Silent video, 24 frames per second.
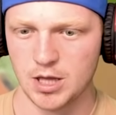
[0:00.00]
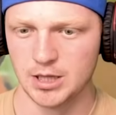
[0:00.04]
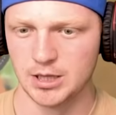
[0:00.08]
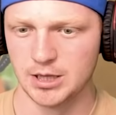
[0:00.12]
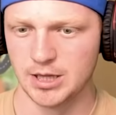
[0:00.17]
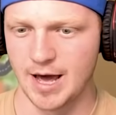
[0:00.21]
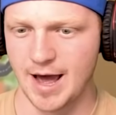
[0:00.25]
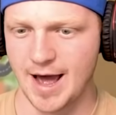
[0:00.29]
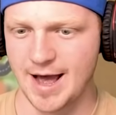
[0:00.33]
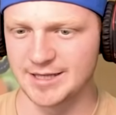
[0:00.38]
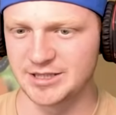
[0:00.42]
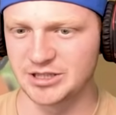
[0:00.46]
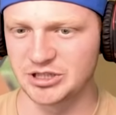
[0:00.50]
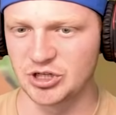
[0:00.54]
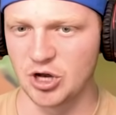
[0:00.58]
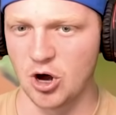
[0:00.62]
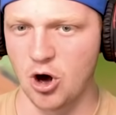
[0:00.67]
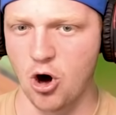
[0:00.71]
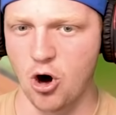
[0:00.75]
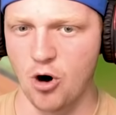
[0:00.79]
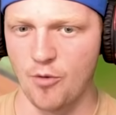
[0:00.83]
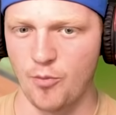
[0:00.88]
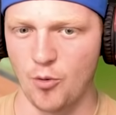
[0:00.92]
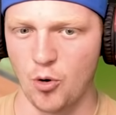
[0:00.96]
Let's
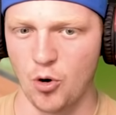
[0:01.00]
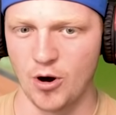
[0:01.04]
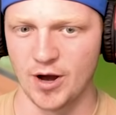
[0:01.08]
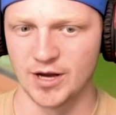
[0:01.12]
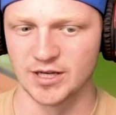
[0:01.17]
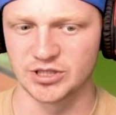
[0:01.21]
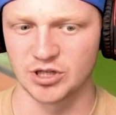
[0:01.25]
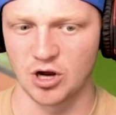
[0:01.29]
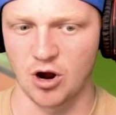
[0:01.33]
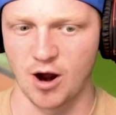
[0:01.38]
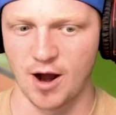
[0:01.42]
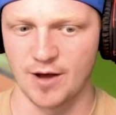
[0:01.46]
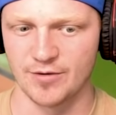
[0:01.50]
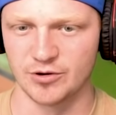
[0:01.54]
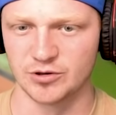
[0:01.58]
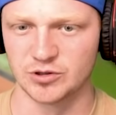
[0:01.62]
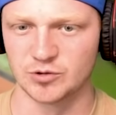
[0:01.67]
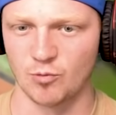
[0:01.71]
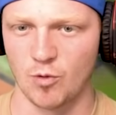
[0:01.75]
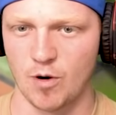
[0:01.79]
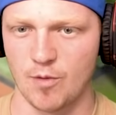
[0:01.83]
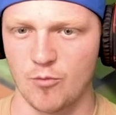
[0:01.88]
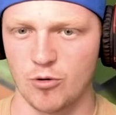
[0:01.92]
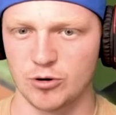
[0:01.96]
go, boys. All right,
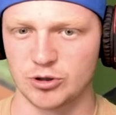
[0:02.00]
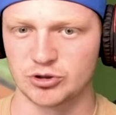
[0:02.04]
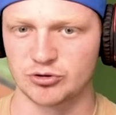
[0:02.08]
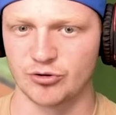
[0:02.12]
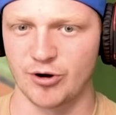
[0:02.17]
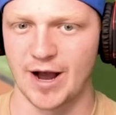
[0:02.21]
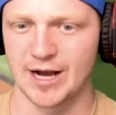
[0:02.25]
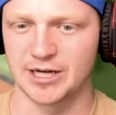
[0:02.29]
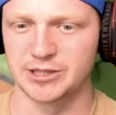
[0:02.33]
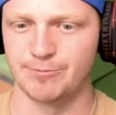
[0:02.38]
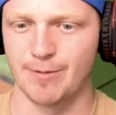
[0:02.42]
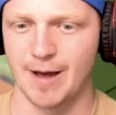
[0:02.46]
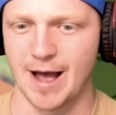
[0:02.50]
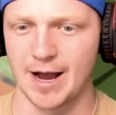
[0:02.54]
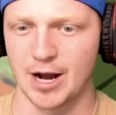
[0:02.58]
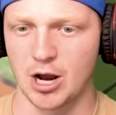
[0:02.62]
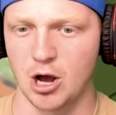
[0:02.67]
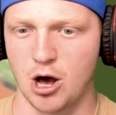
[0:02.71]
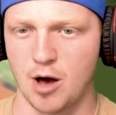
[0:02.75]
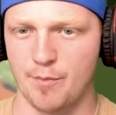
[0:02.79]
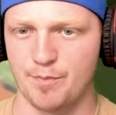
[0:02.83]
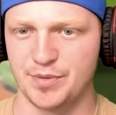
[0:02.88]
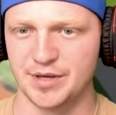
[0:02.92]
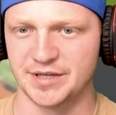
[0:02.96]
there's 1 more trash bag
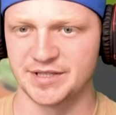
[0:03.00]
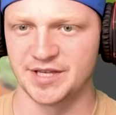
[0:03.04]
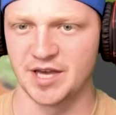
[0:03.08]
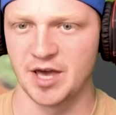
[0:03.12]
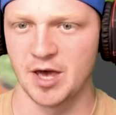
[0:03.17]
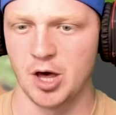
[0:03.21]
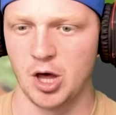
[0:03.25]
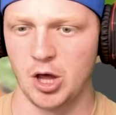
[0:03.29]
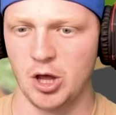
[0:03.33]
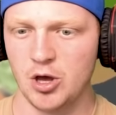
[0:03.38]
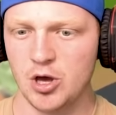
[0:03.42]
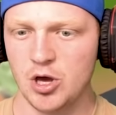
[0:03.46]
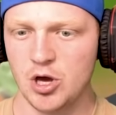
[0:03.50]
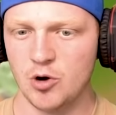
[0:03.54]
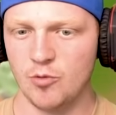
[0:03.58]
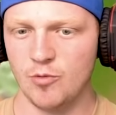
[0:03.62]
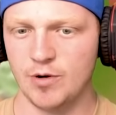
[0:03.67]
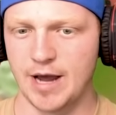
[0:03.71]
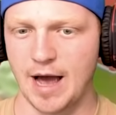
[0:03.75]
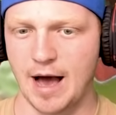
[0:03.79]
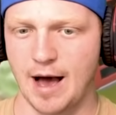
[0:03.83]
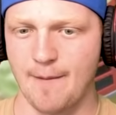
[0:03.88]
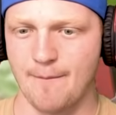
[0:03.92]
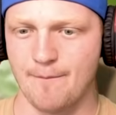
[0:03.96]
up this hill.
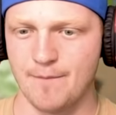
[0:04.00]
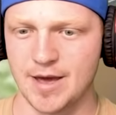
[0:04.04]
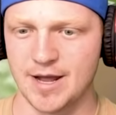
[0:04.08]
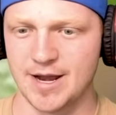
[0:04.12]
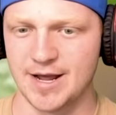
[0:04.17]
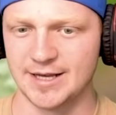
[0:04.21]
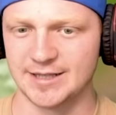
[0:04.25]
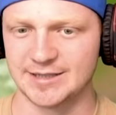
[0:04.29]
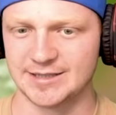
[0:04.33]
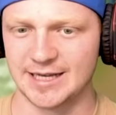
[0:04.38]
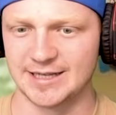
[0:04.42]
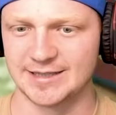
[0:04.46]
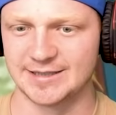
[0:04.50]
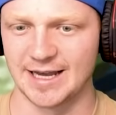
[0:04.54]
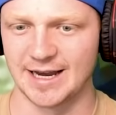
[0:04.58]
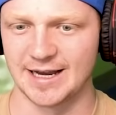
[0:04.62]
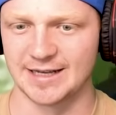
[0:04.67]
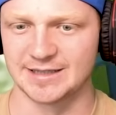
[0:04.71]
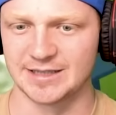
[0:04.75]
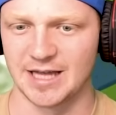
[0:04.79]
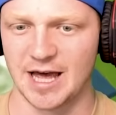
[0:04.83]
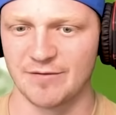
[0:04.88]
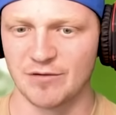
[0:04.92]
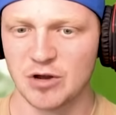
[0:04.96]
We got 1 minute and 10
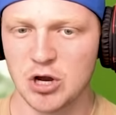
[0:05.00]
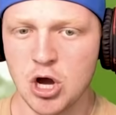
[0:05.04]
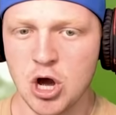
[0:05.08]
seconds left.